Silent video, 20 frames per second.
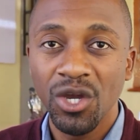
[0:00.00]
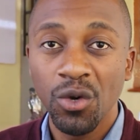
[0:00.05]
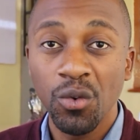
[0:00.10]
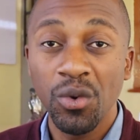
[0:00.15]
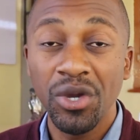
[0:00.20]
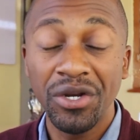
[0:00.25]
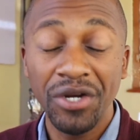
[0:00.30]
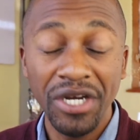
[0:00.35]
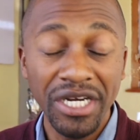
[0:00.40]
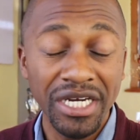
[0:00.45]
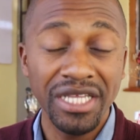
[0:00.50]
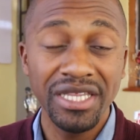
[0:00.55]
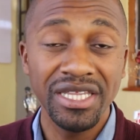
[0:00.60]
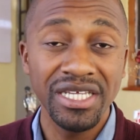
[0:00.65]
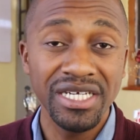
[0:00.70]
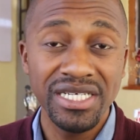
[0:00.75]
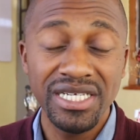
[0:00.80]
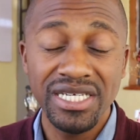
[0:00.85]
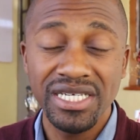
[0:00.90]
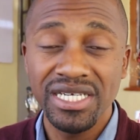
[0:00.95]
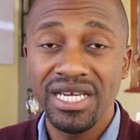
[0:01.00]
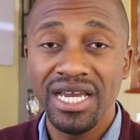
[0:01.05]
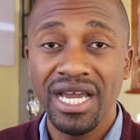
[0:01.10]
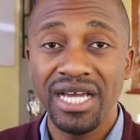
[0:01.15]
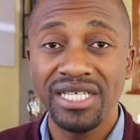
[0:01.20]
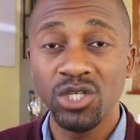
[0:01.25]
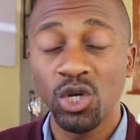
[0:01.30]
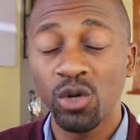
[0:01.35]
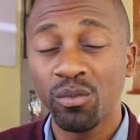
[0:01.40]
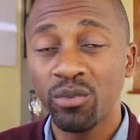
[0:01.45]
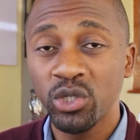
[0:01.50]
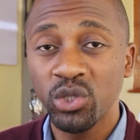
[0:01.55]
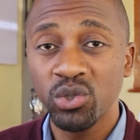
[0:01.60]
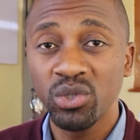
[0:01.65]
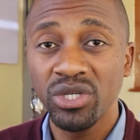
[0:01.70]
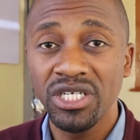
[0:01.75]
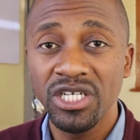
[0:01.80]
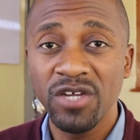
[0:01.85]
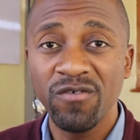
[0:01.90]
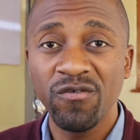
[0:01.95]
We created this as an
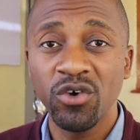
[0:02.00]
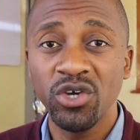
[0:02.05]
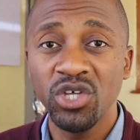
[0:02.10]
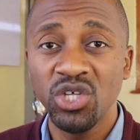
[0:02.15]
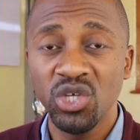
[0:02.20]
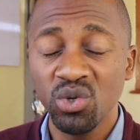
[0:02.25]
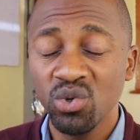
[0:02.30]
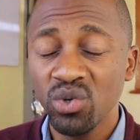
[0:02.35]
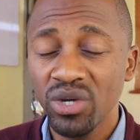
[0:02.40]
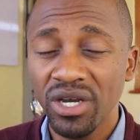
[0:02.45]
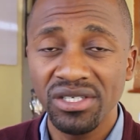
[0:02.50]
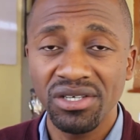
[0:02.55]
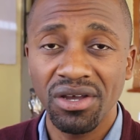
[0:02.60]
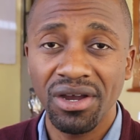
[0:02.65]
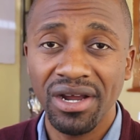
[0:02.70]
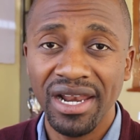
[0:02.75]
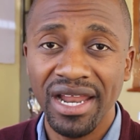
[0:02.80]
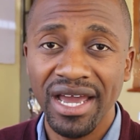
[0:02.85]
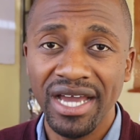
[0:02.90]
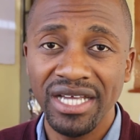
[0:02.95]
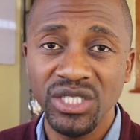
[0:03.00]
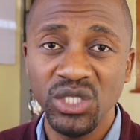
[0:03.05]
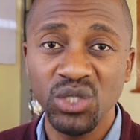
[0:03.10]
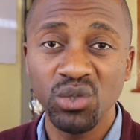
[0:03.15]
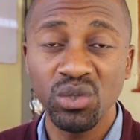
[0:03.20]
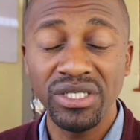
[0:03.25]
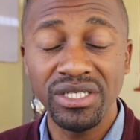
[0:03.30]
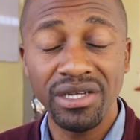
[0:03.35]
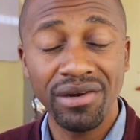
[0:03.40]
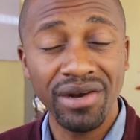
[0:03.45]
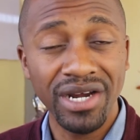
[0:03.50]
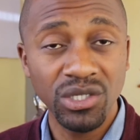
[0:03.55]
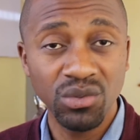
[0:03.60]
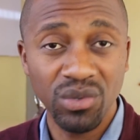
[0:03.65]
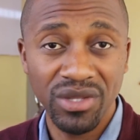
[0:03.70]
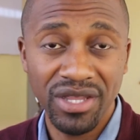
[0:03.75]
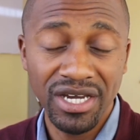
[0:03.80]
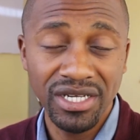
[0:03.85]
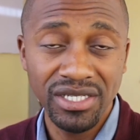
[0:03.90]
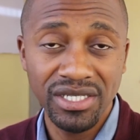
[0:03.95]
opportunity for you as our clients to interact
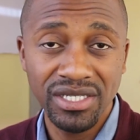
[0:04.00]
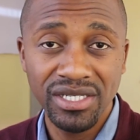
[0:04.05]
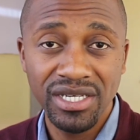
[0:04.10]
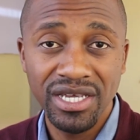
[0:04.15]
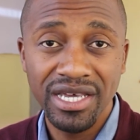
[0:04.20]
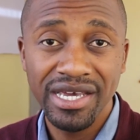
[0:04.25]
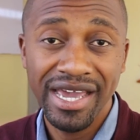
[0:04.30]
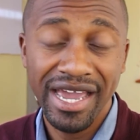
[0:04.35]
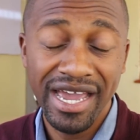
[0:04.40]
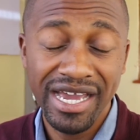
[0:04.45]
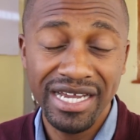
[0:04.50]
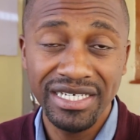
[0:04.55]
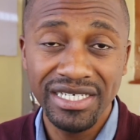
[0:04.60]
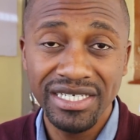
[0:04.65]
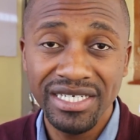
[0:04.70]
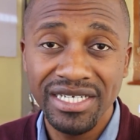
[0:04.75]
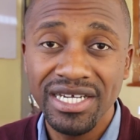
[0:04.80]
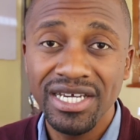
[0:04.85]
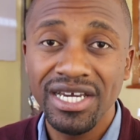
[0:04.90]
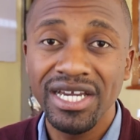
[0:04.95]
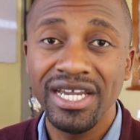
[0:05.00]
with us and